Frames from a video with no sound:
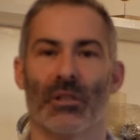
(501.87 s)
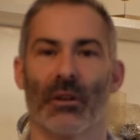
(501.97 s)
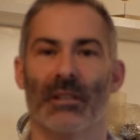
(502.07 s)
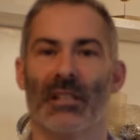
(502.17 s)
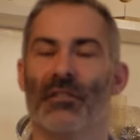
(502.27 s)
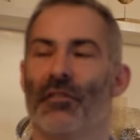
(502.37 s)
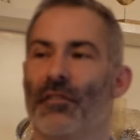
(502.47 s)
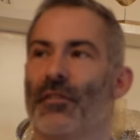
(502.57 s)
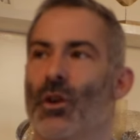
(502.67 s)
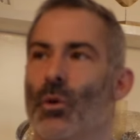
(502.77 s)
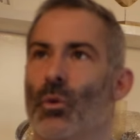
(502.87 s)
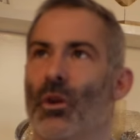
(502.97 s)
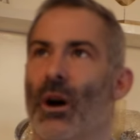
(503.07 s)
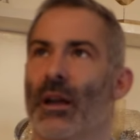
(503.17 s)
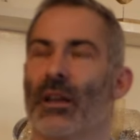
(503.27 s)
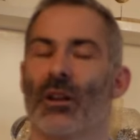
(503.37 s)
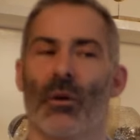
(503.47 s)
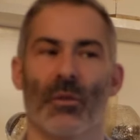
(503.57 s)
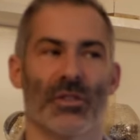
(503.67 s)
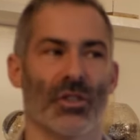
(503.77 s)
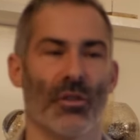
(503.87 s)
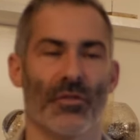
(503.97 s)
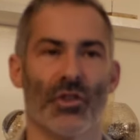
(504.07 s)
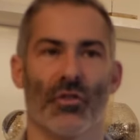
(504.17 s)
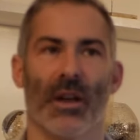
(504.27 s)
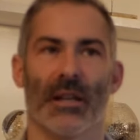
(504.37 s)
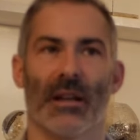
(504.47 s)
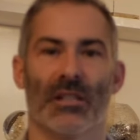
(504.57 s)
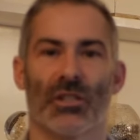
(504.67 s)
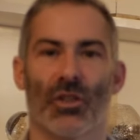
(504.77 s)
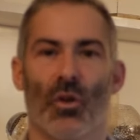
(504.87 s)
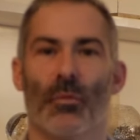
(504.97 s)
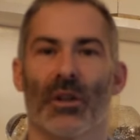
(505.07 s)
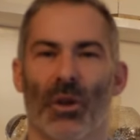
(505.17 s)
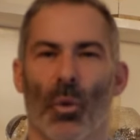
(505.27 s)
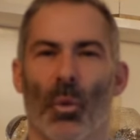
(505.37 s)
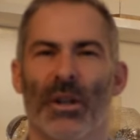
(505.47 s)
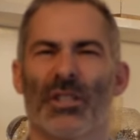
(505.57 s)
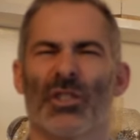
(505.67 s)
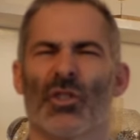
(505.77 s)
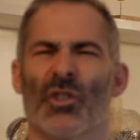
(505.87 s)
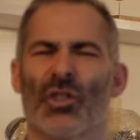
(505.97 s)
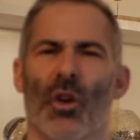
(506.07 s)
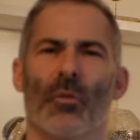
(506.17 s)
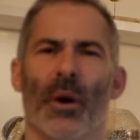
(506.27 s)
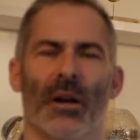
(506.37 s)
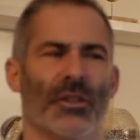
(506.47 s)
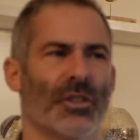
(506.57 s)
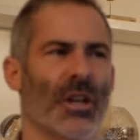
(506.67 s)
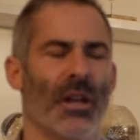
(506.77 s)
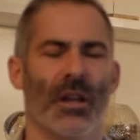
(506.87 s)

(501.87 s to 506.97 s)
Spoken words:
So I didn't feel like, you know, I was so frustrated. I had so much, I wanted to do so much.